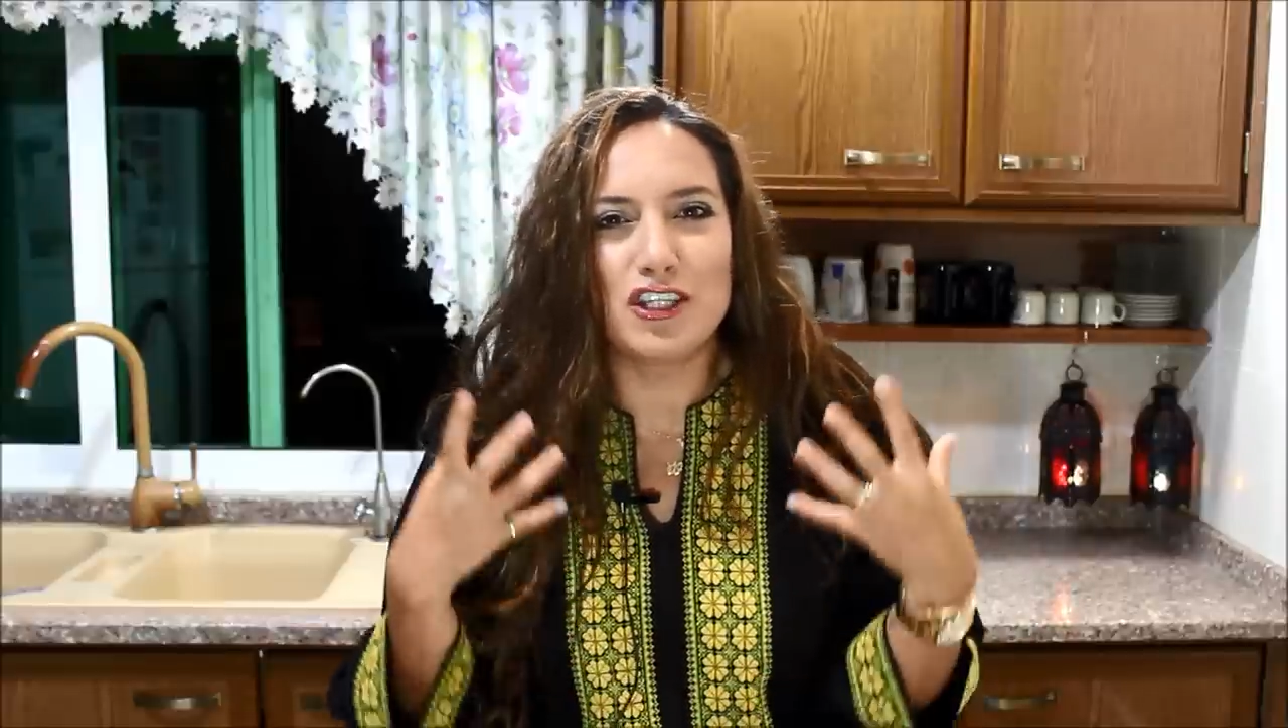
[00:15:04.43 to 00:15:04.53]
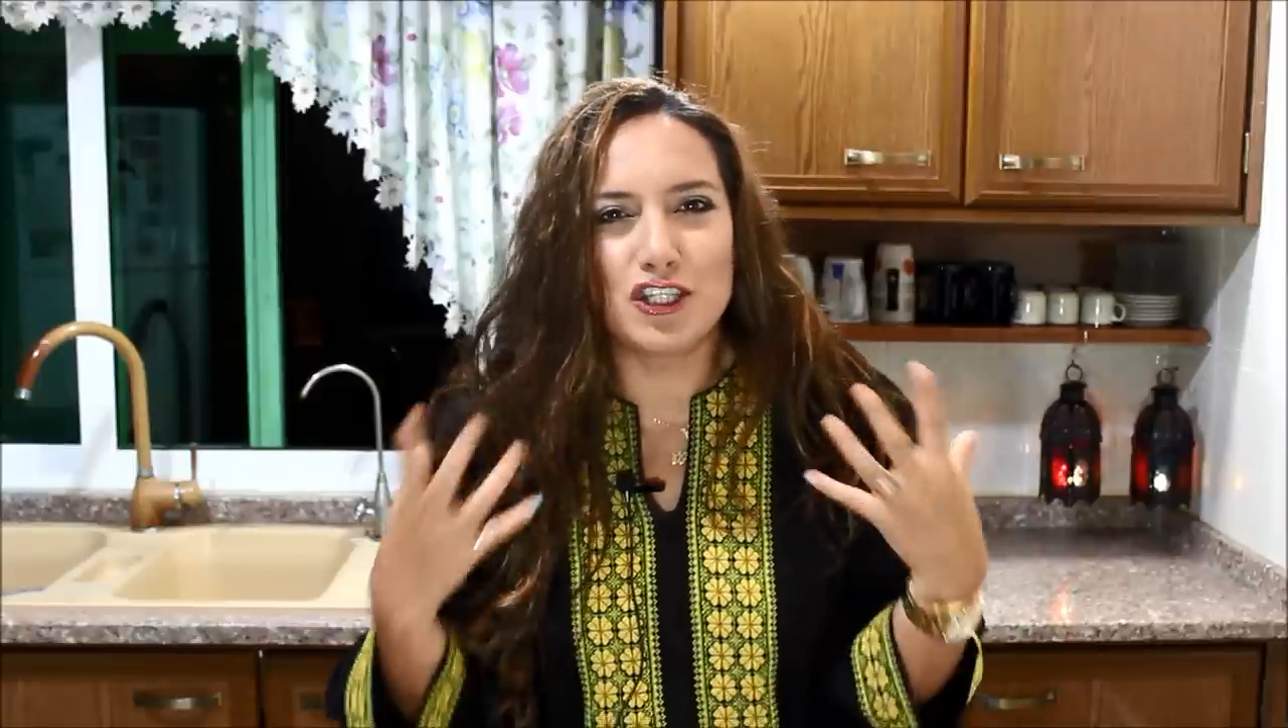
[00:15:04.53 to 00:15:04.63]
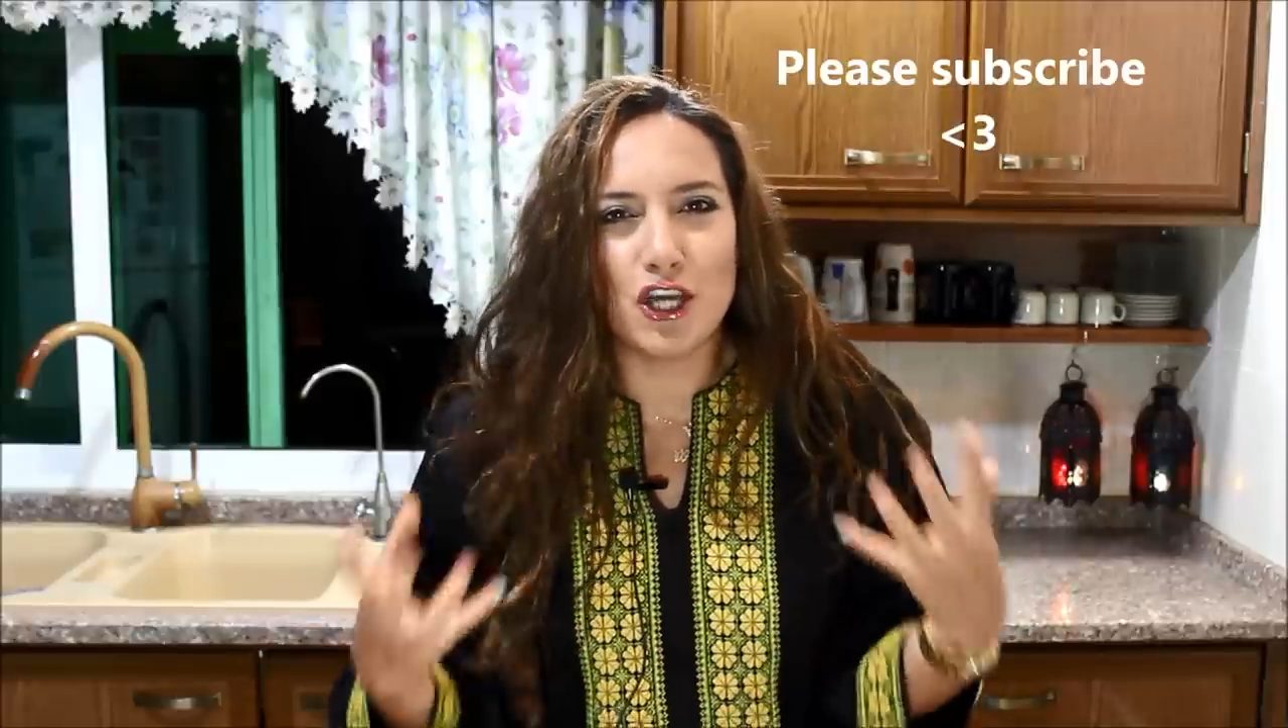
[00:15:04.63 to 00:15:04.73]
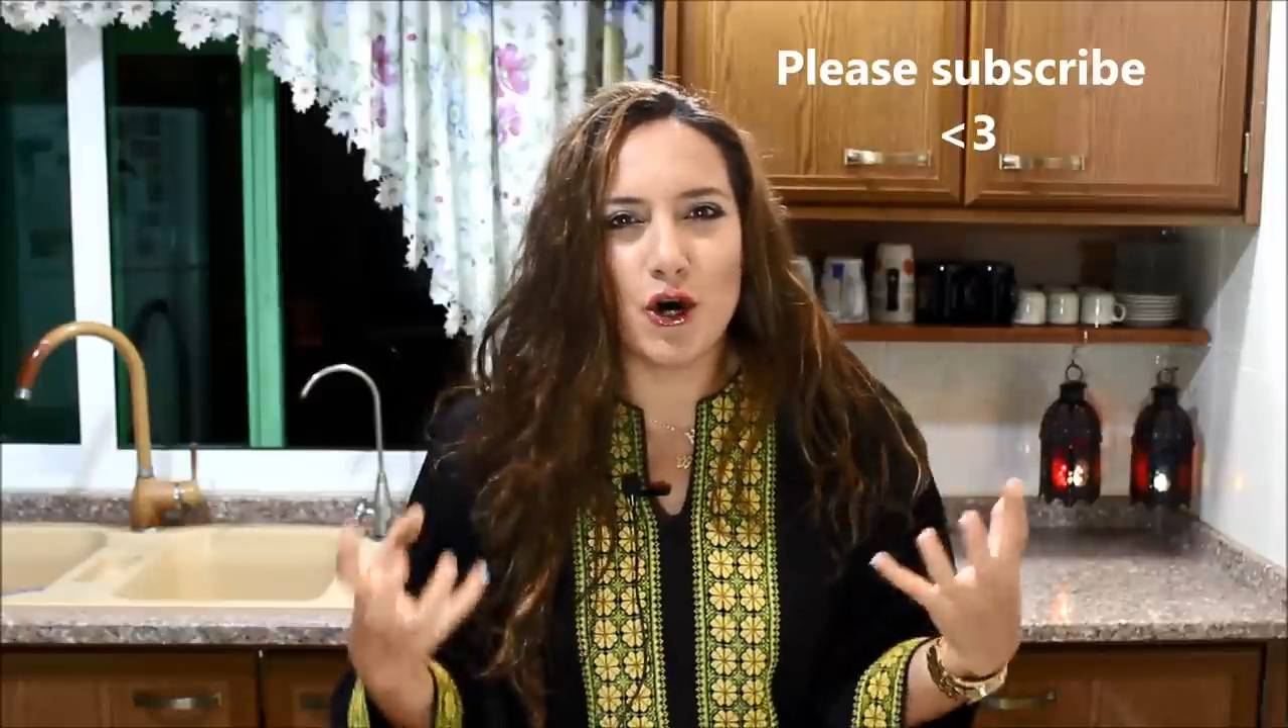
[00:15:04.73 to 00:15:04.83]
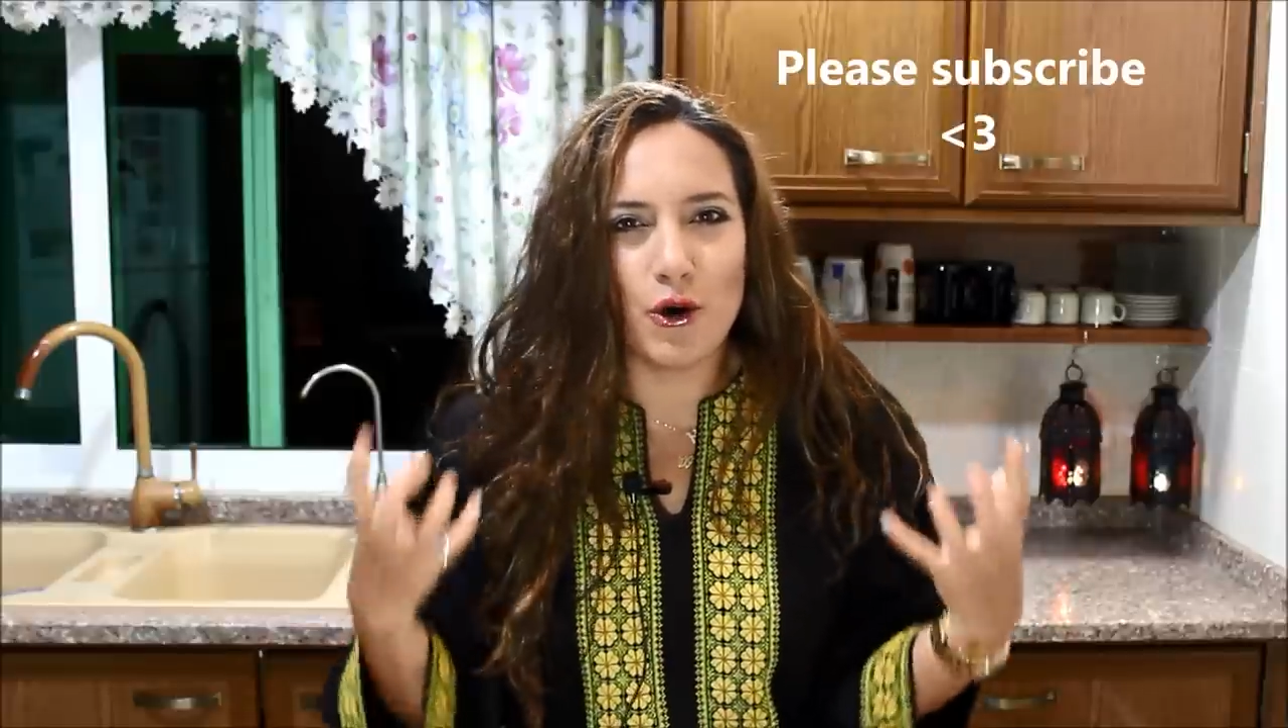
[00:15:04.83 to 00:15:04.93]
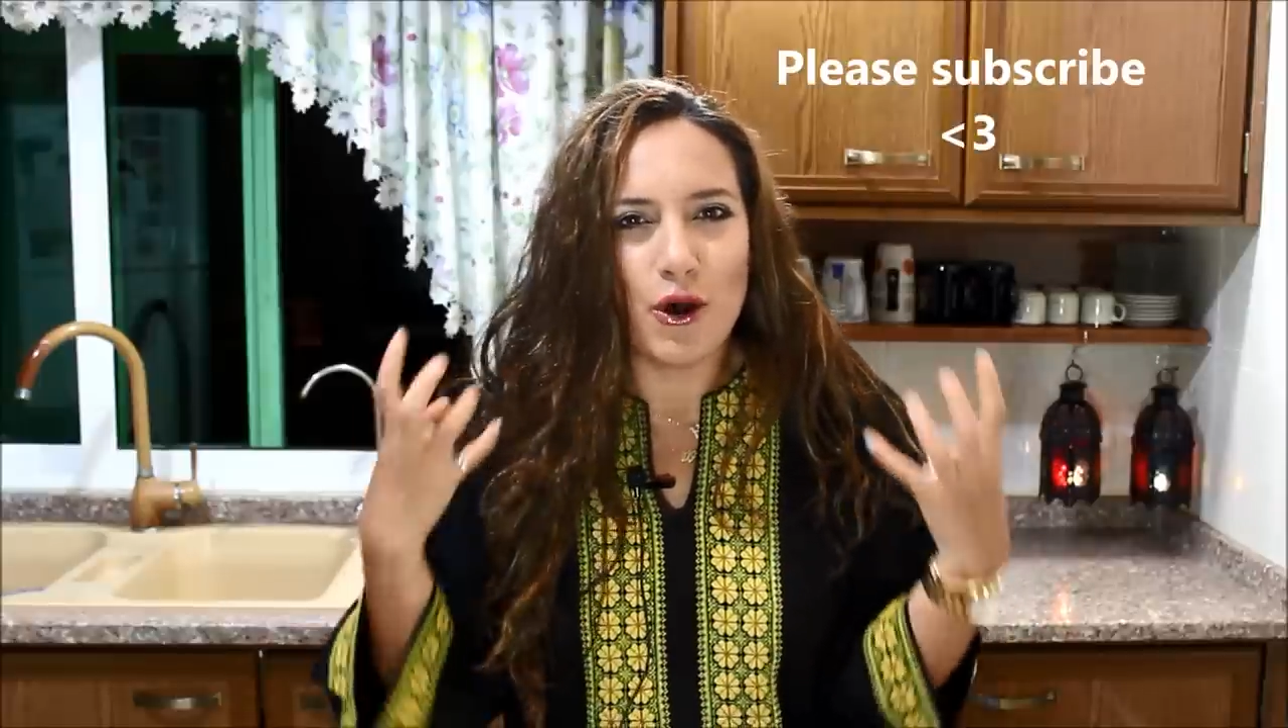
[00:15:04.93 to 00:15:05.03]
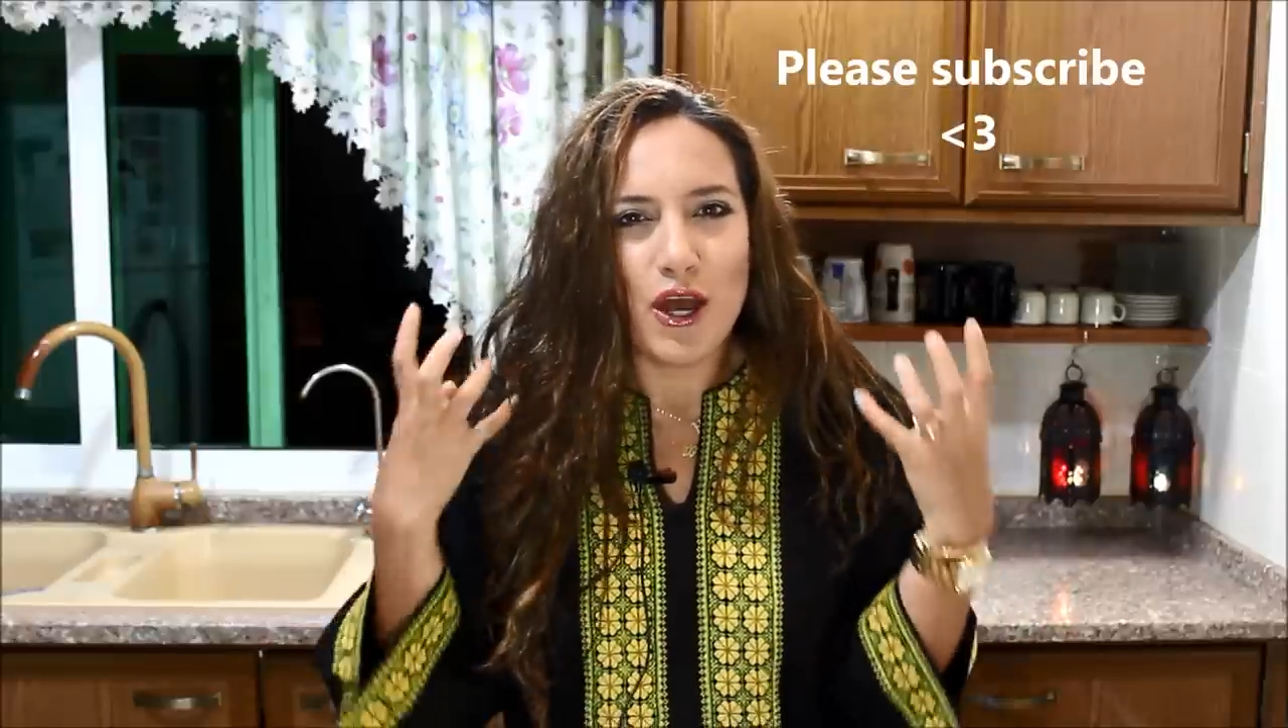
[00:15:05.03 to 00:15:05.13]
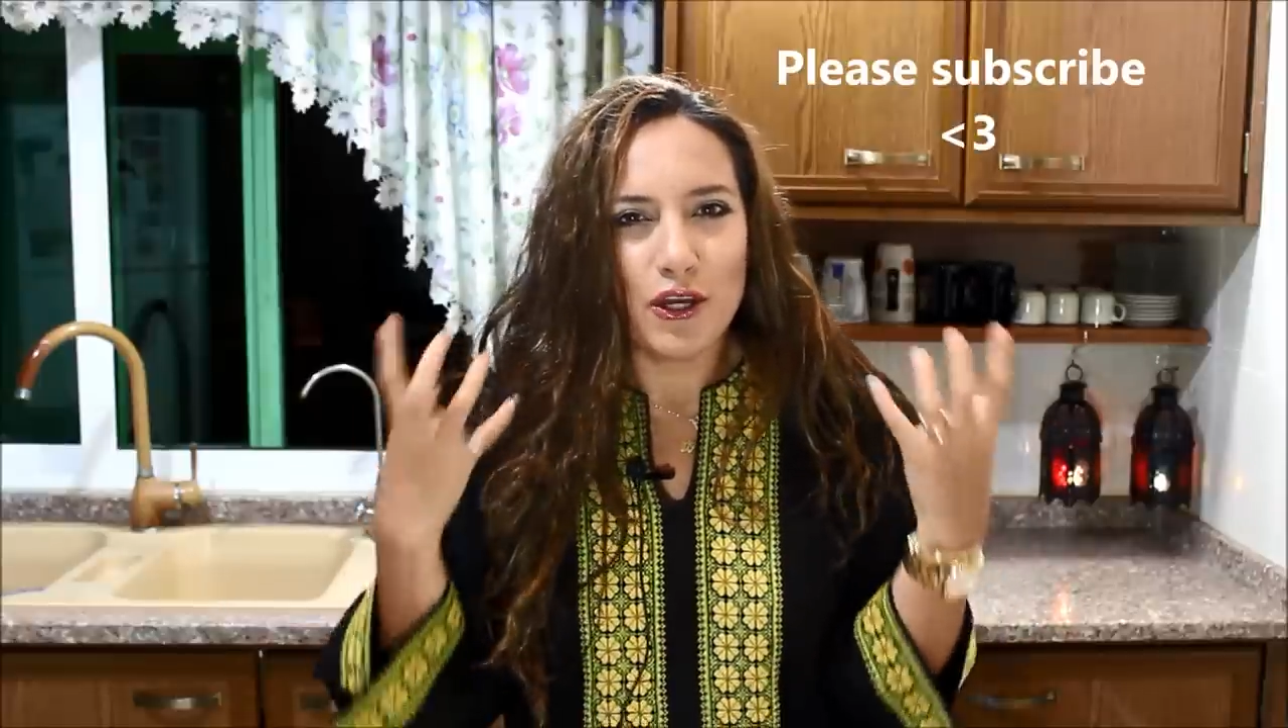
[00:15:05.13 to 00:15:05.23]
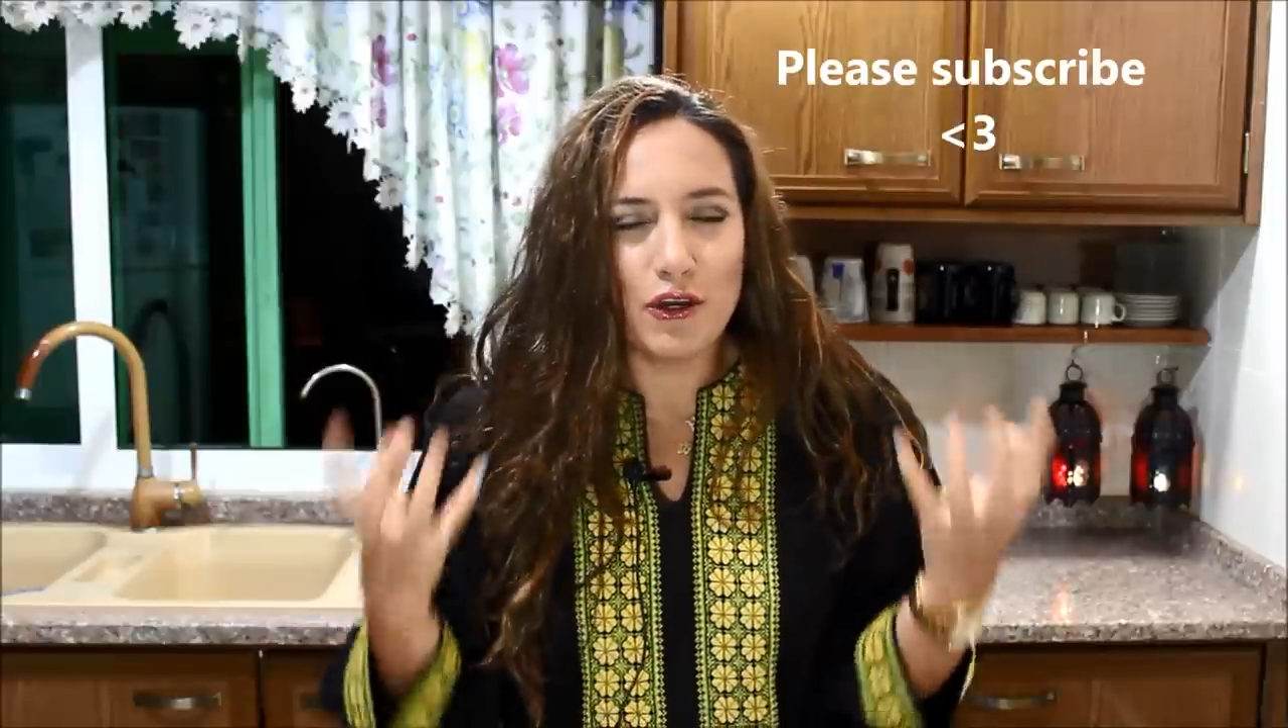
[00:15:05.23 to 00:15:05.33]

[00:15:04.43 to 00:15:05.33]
so